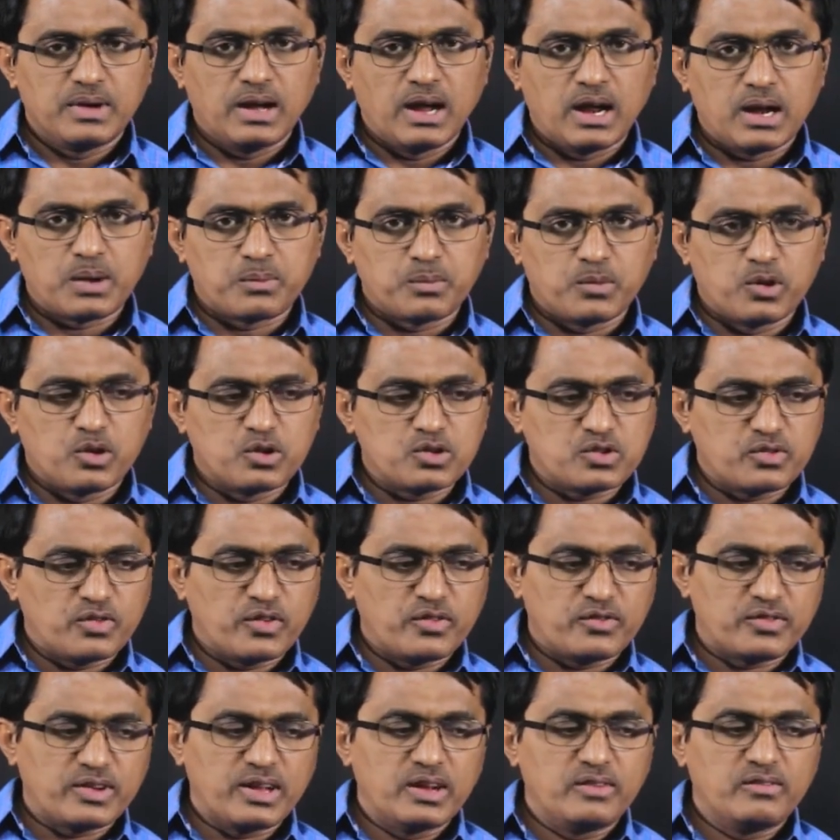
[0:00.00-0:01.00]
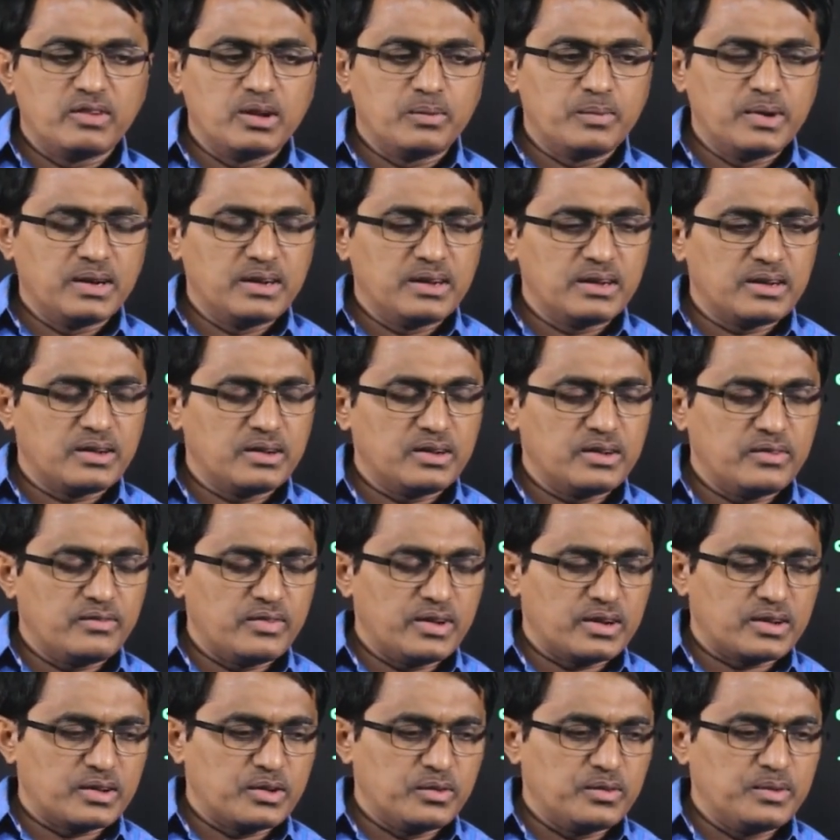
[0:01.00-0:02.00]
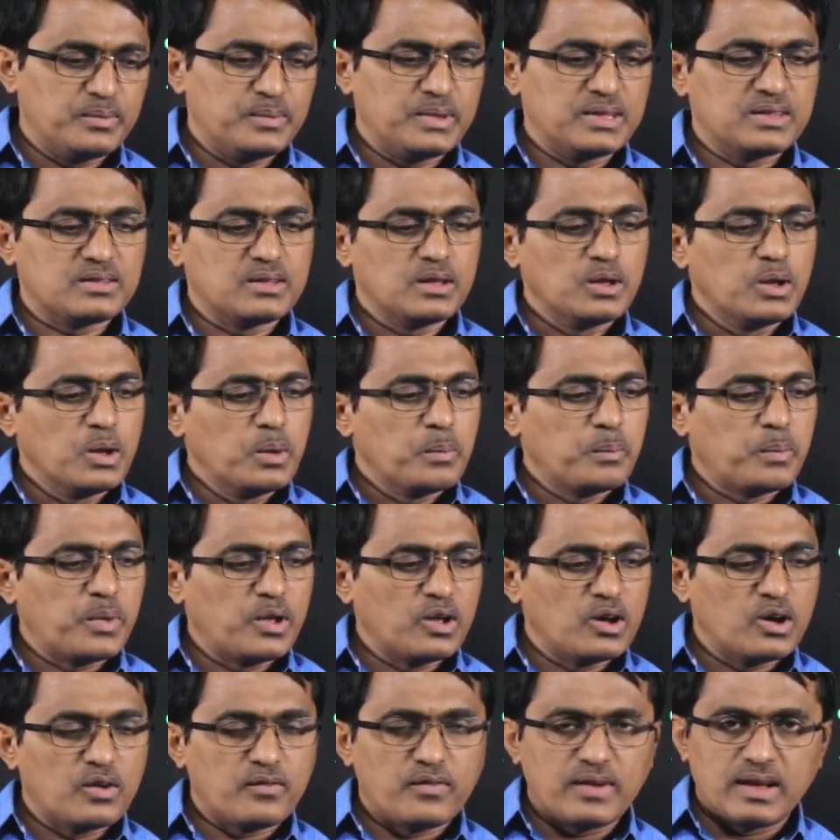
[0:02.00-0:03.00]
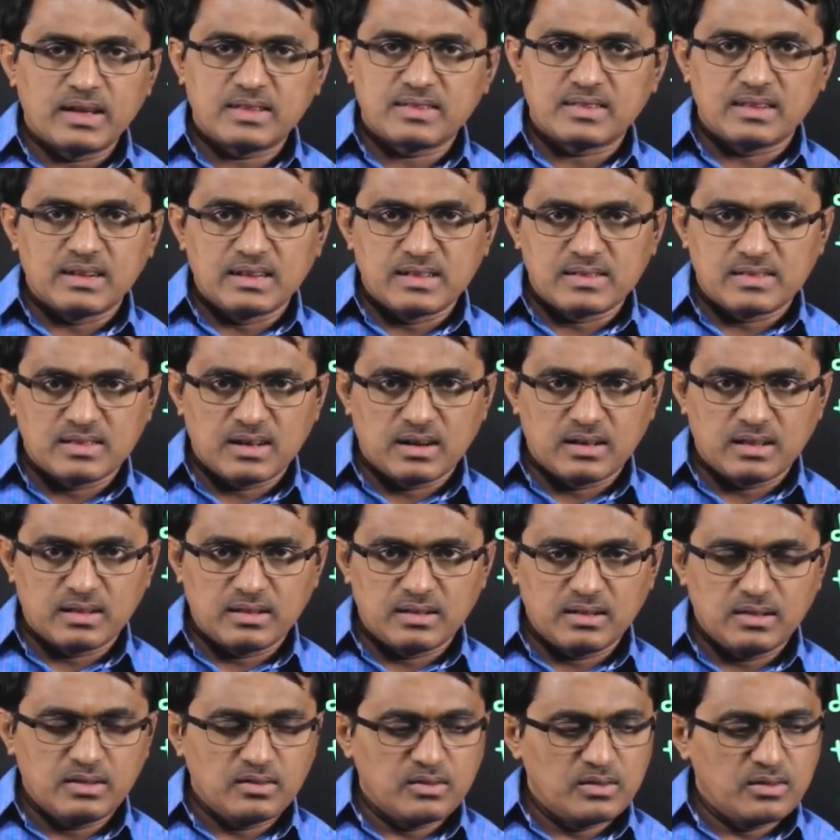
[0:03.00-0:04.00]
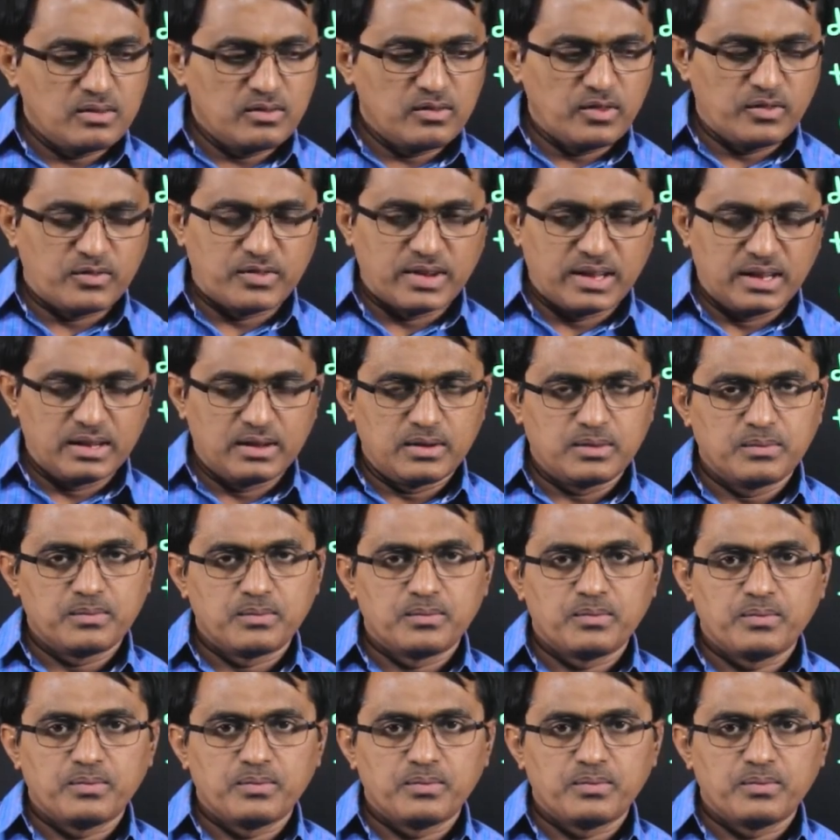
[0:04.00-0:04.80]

At most 15 will be defective means p of x less than 15.